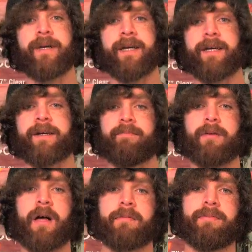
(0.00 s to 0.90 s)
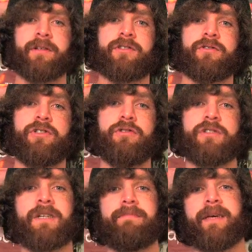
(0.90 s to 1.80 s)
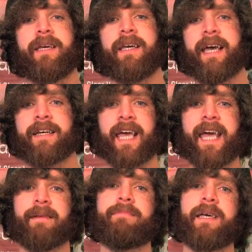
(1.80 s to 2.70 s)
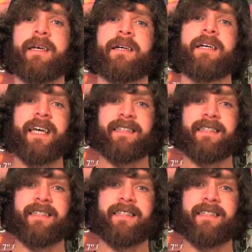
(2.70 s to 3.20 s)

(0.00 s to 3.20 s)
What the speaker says: big blockbusters used to be and can be,